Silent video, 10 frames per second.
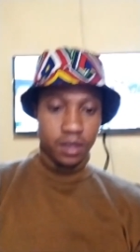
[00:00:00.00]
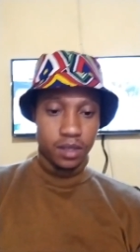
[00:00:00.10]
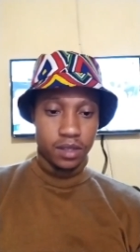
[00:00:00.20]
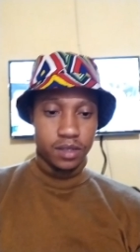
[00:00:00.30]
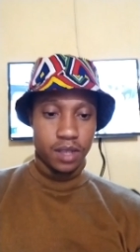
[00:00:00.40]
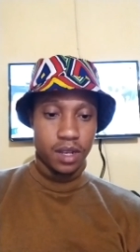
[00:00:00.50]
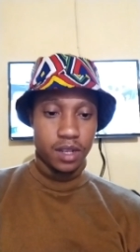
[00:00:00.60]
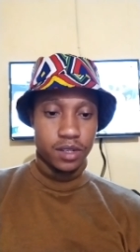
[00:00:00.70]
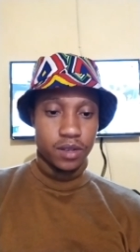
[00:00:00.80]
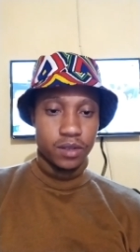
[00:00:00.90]
It's
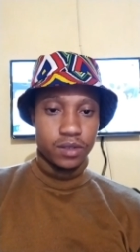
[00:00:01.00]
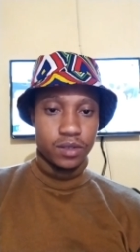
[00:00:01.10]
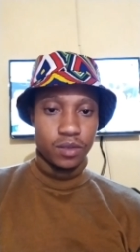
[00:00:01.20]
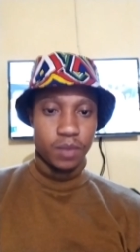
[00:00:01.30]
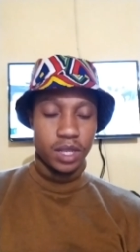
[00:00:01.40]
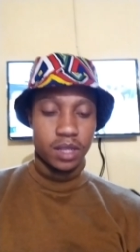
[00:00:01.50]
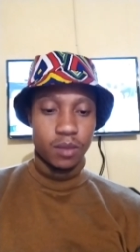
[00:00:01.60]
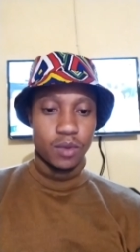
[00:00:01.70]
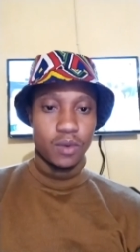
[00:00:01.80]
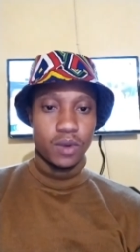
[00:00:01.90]
energy consuming. The
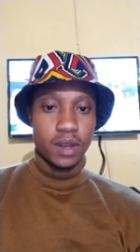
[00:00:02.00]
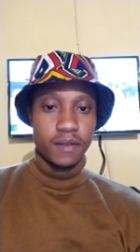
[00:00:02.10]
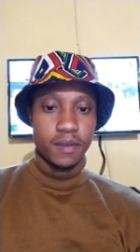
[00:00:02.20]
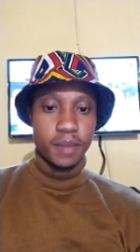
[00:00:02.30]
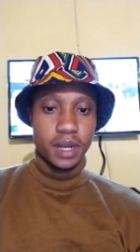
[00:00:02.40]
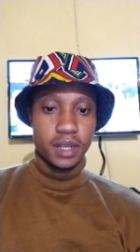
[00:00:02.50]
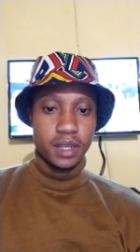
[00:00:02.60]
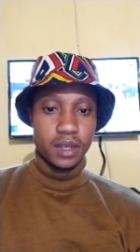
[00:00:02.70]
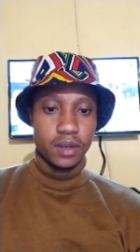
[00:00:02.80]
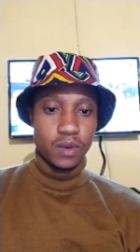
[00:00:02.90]
more
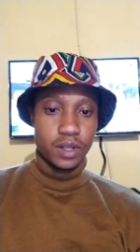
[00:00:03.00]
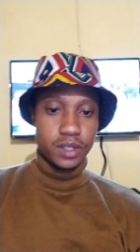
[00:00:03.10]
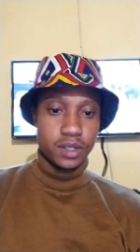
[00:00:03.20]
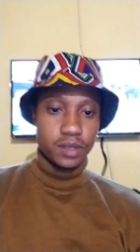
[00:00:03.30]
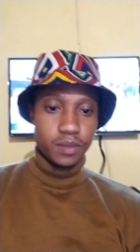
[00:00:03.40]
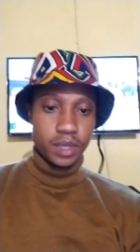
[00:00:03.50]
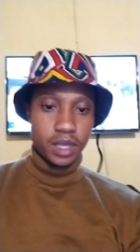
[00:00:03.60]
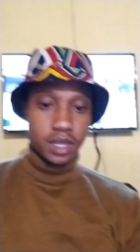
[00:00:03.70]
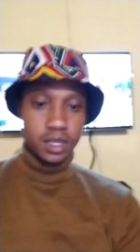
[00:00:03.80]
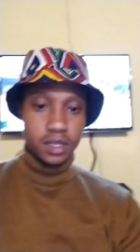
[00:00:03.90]
everybody watches
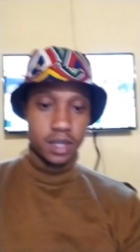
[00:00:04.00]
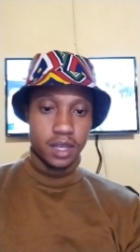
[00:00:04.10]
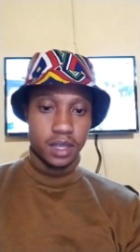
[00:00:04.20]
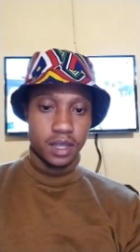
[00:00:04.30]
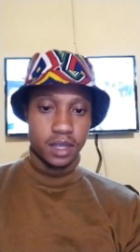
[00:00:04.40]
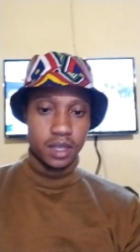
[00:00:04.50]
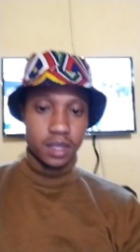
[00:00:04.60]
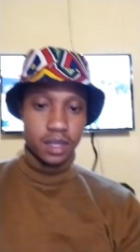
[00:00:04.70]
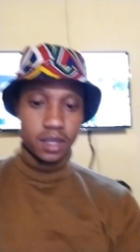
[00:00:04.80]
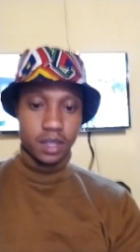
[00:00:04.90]
me as I
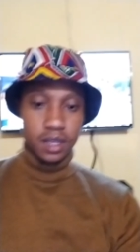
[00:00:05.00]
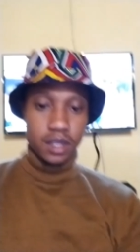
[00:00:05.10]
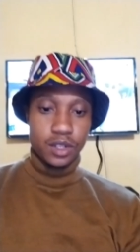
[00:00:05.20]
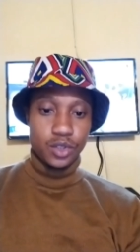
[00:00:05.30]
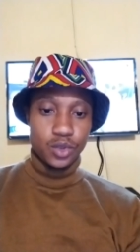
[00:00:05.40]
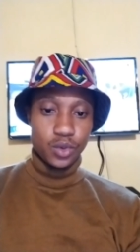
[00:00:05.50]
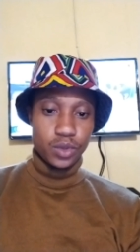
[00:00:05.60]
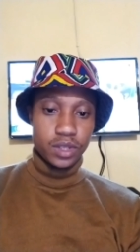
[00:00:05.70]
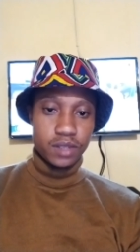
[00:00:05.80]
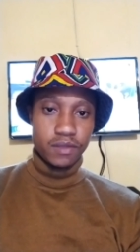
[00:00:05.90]

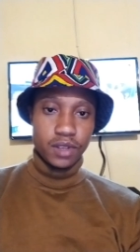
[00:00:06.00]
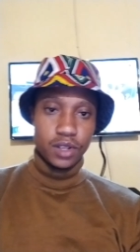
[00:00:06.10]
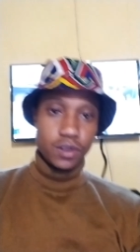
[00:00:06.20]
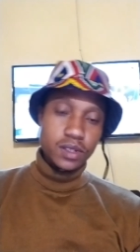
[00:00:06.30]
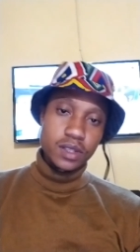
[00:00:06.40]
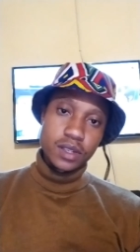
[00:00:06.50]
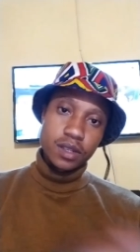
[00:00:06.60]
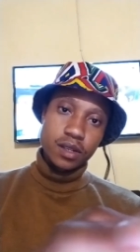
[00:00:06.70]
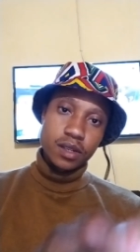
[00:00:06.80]
do these videos,